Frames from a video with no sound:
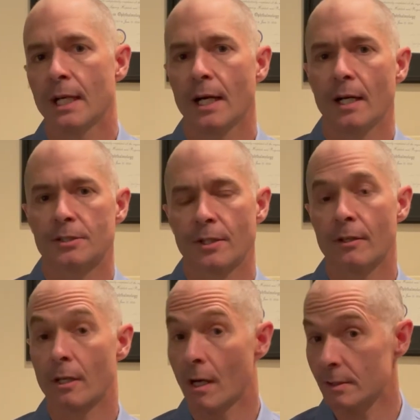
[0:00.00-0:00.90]
Uh, so
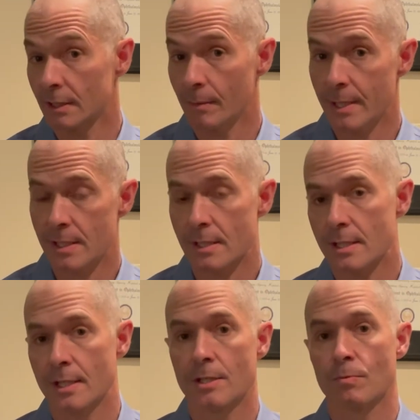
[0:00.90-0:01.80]
there are some
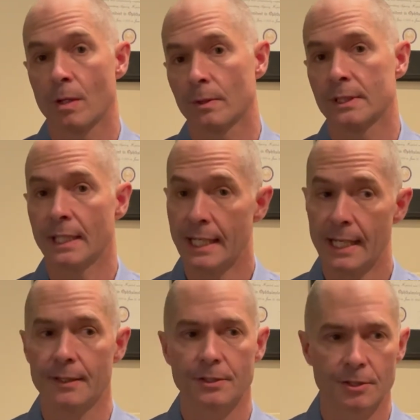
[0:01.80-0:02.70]
instances where we'll say,
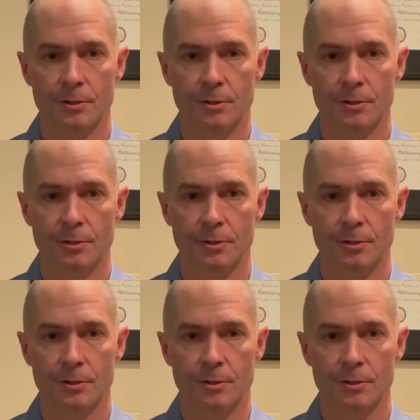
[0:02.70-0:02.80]
yeah, this is